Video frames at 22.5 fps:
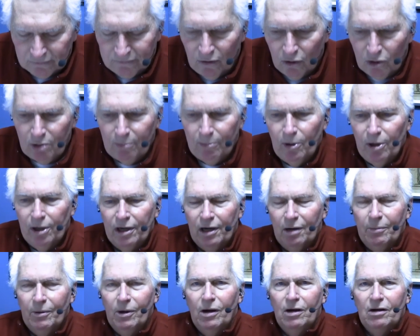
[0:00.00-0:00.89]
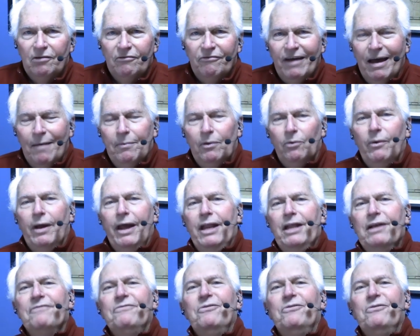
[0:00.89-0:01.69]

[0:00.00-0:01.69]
Focal Point on American Family Radio.